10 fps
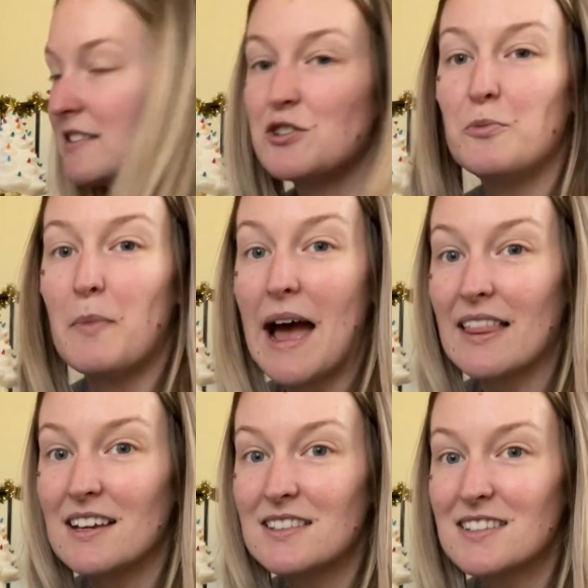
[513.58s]
to
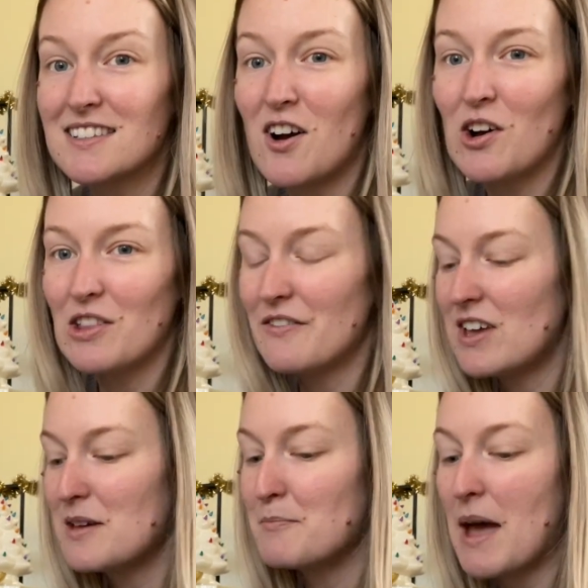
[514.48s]
balance all of
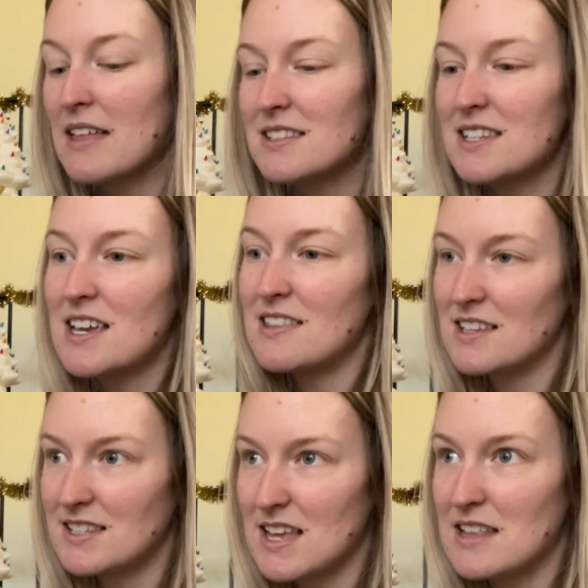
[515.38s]
it. Balance it in the
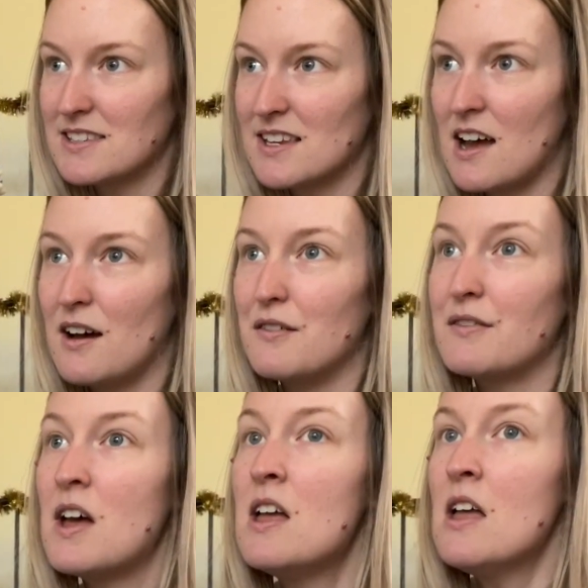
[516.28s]
sense of
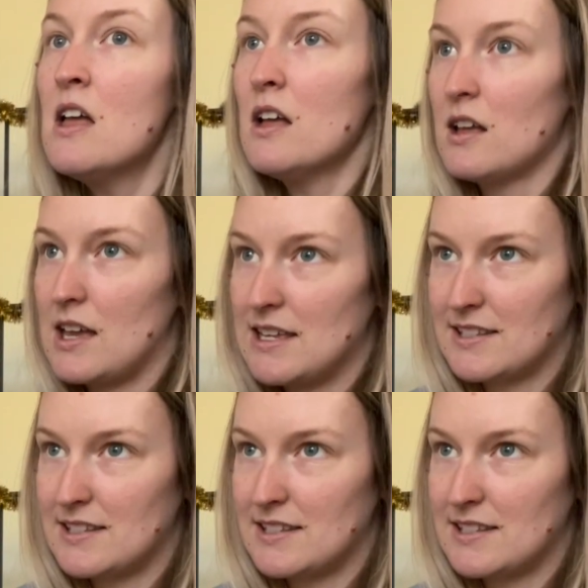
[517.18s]
it's